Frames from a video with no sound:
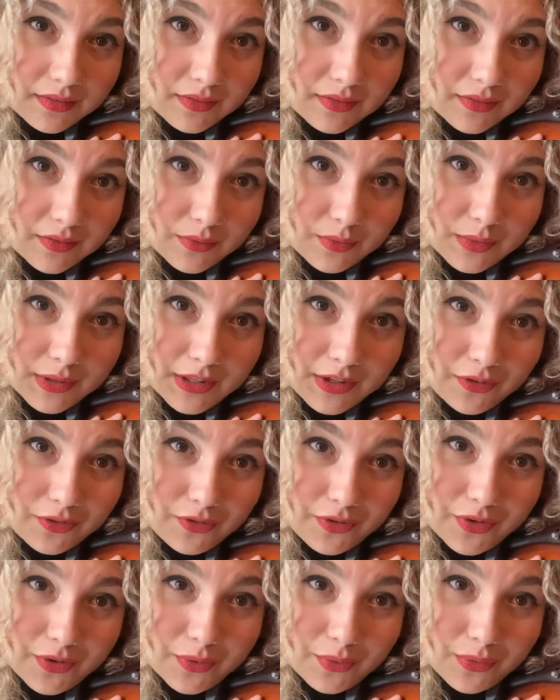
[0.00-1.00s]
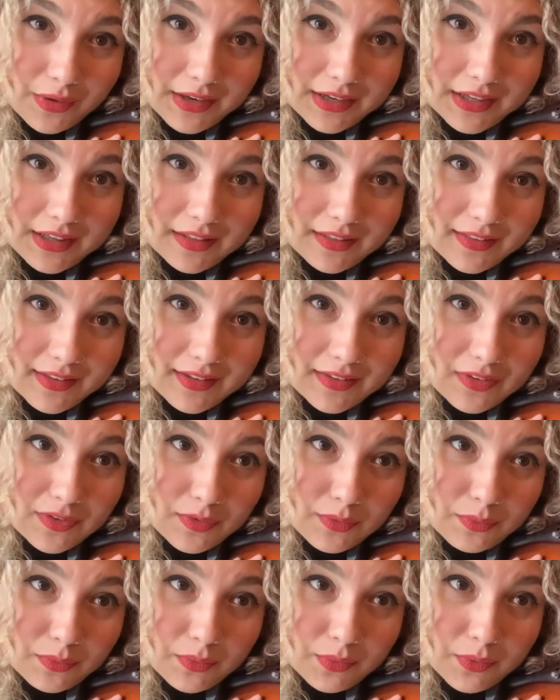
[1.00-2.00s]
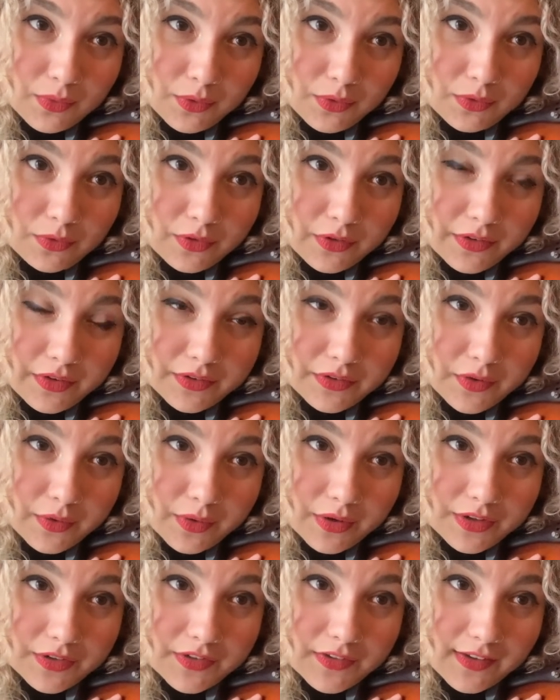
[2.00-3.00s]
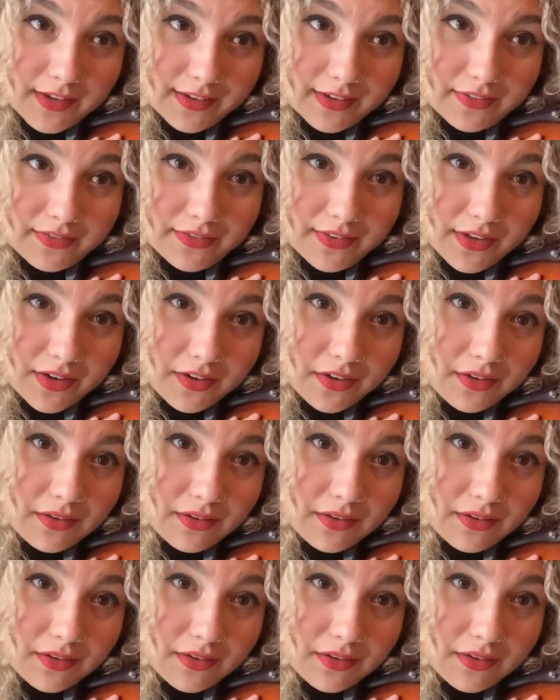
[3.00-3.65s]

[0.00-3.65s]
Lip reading: When you feel ready, let's move to our second finger.